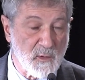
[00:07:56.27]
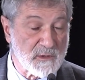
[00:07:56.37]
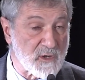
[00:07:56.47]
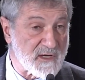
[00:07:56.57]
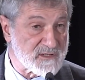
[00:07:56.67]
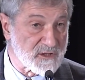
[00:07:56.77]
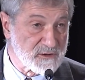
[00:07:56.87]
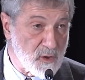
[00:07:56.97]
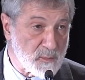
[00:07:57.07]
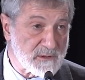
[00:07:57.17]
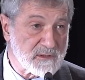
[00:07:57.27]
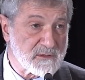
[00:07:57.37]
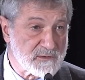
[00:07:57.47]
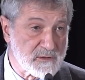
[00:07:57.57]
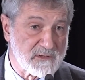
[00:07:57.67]
would cause a global
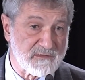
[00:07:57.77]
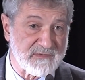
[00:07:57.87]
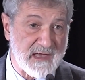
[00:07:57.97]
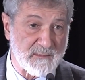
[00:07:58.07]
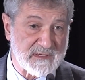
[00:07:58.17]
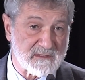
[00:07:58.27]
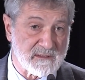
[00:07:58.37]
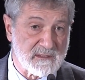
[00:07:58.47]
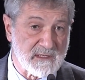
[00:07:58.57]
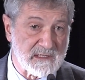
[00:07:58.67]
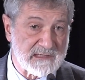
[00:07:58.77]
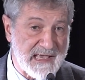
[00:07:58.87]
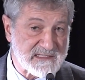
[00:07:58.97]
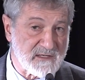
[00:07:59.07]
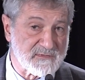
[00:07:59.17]
nuclear famine
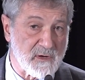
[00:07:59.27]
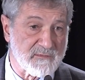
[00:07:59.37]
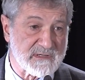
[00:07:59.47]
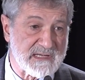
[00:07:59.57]
lasting for over a